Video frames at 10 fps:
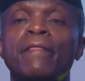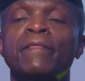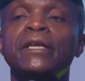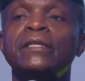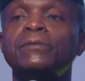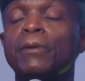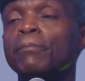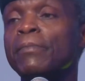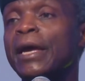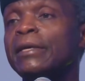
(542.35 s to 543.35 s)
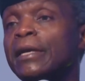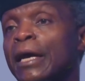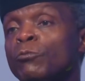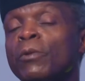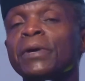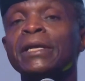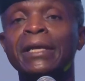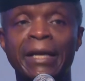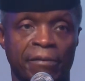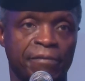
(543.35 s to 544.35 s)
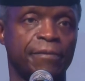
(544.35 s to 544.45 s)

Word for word: these men and women live,